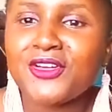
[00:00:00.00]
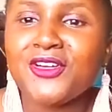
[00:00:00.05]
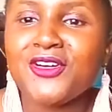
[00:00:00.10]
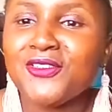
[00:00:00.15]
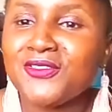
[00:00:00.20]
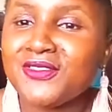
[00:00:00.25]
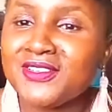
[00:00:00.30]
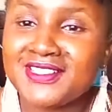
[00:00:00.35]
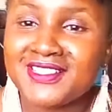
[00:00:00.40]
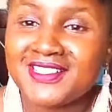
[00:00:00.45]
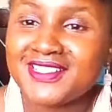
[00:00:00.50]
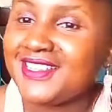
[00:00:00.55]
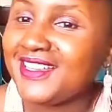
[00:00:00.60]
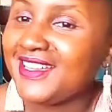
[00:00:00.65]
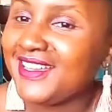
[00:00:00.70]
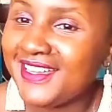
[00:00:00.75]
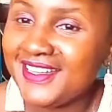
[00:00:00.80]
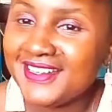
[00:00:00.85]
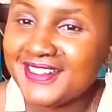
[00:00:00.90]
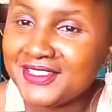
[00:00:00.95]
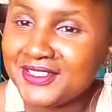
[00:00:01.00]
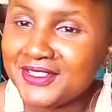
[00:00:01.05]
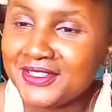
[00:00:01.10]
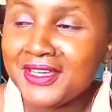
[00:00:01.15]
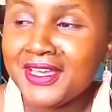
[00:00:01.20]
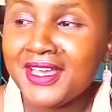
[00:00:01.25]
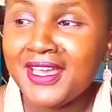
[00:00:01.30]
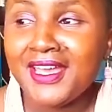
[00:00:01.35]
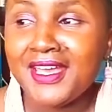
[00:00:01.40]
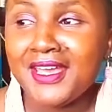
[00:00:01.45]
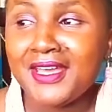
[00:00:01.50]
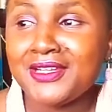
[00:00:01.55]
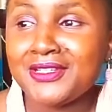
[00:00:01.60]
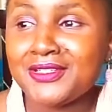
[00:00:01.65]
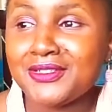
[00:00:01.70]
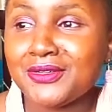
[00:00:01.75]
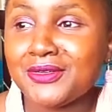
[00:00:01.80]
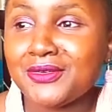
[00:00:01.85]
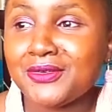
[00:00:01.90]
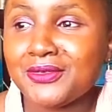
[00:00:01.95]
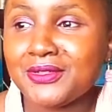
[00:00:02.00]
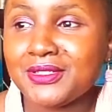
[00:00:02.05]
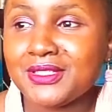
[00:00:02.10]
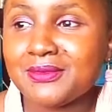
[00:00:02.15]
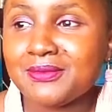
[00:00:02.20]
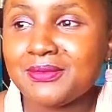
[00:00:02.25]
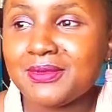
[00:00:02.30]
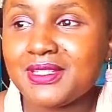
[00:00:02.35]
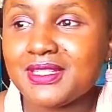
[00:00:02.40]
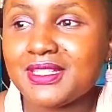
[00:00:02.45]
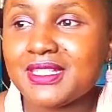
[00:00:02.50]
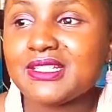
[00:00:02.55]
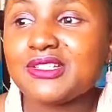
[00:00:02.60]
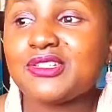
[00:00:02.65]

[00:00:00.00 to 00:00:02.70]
Your office and your own space.